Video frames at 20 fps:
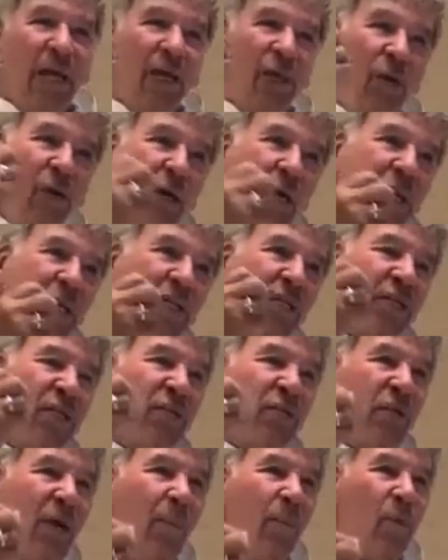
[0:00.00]
Looking to
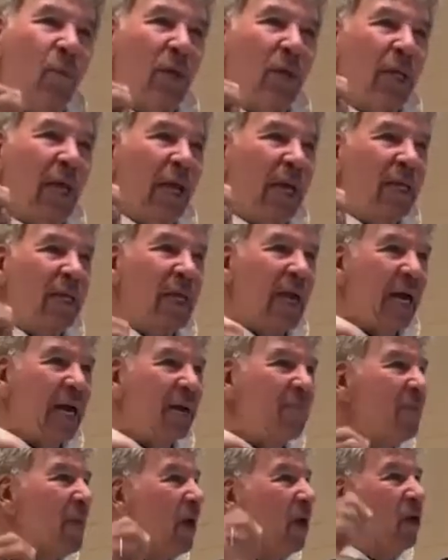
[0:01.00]
someone like
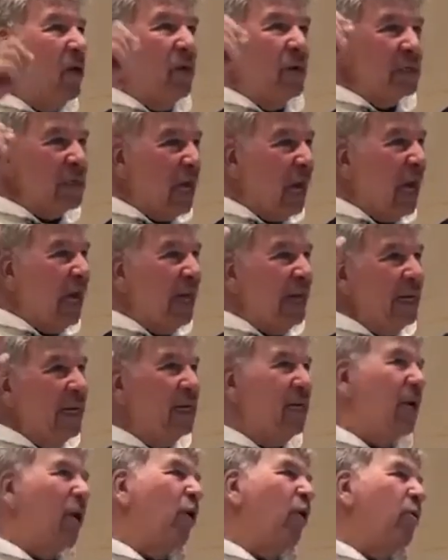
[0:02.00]
that who is high
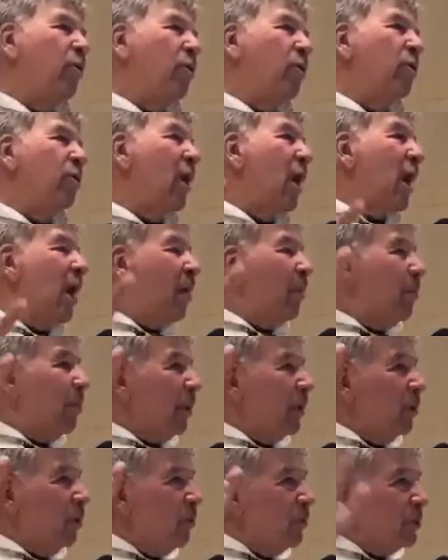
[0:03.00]
and noble,
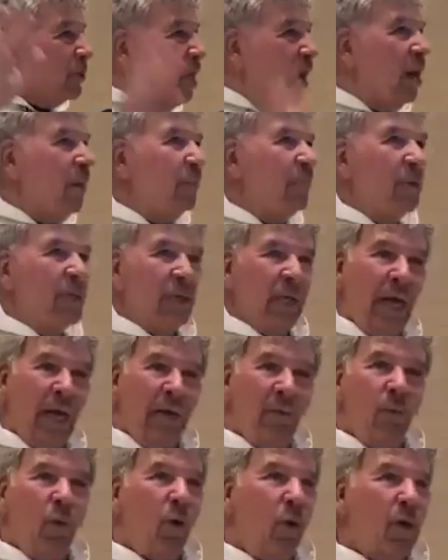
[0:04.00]
but who is humble
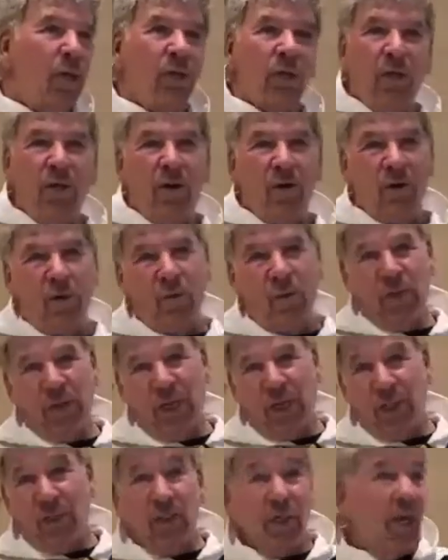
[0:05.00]
and walked the earth with
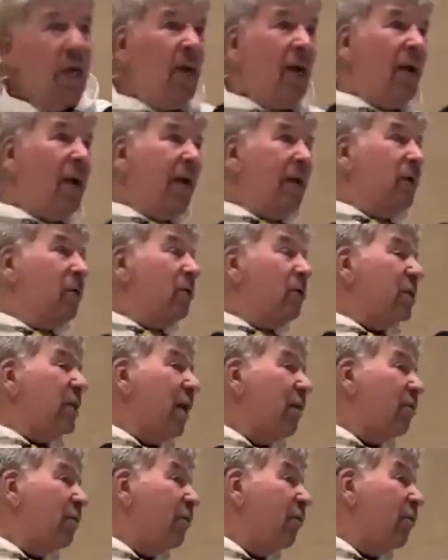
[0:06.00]
us. And who does that